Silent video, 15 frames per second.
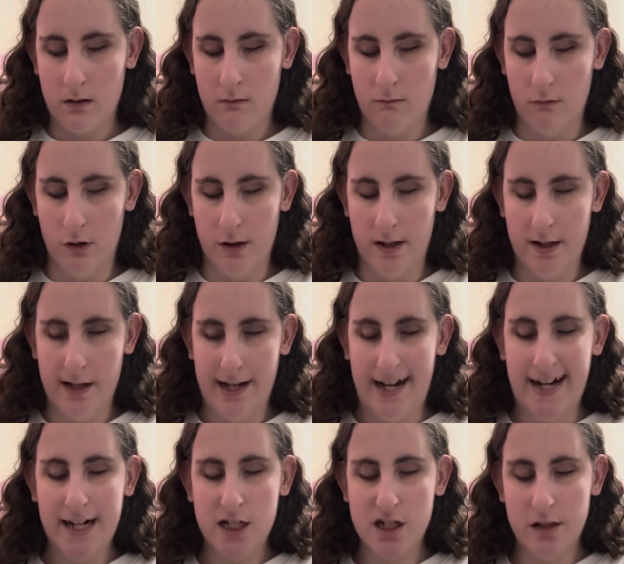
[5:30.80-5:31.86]
we'll hit
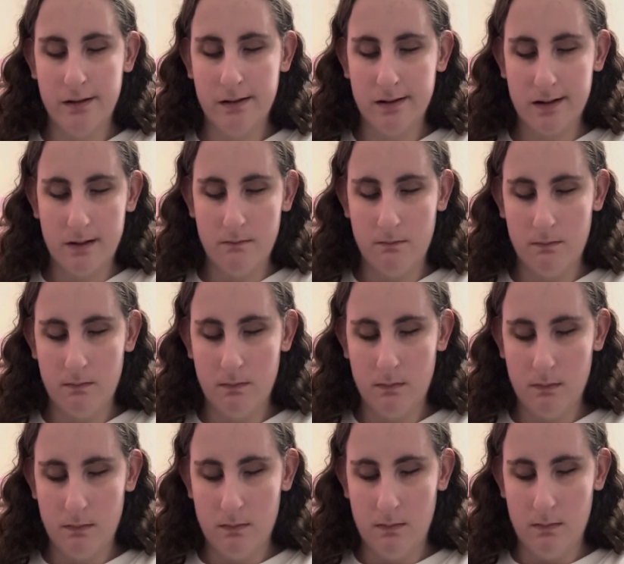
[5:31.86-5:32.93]
actions,
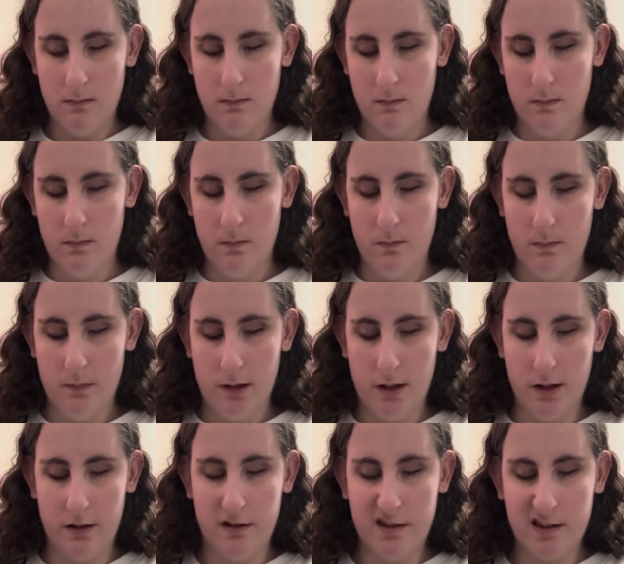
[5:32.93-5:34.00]

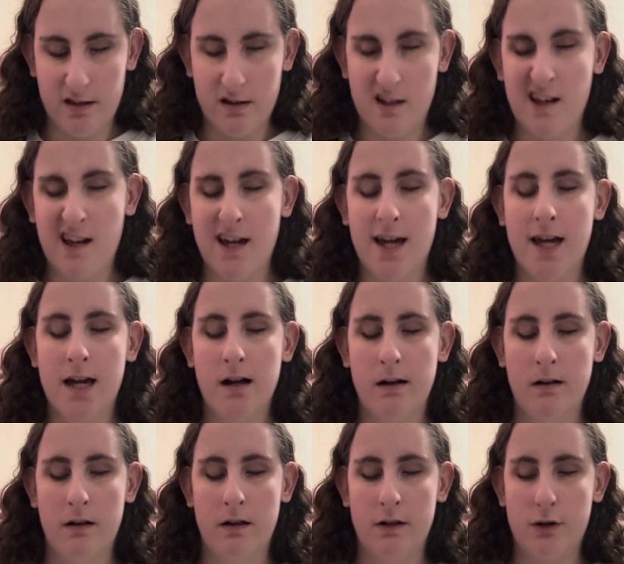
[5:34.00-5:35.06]
hit T
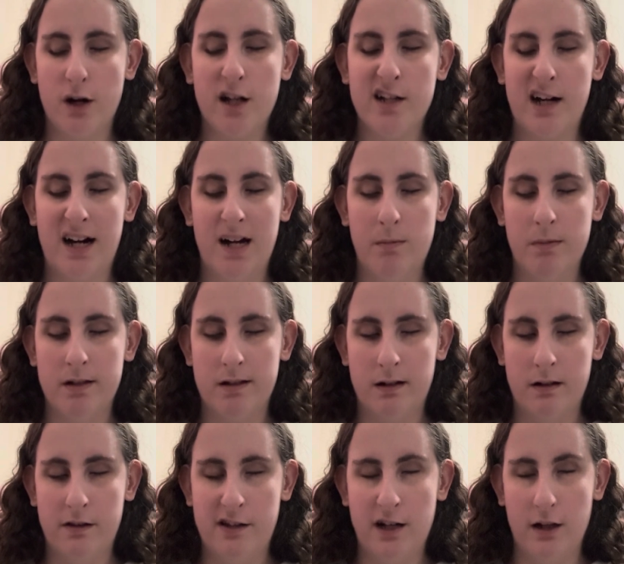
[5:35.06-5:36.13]
3 times,
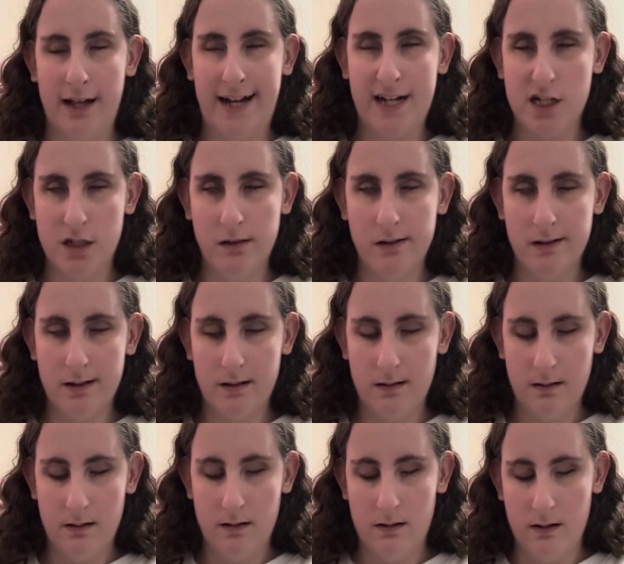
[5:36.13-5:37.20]
tell actions,
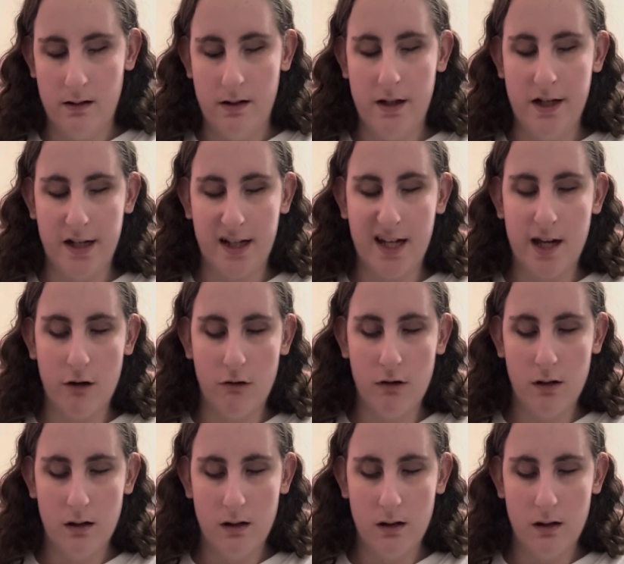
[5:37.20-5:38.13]
hit Q,